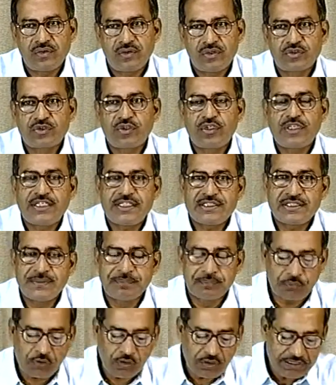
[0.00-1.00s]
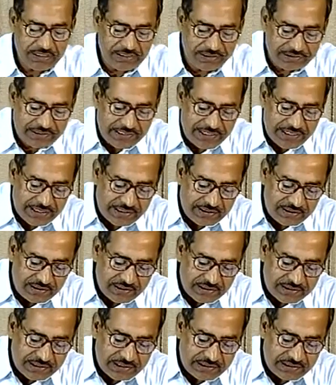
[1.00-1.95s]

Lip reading: So it is important that the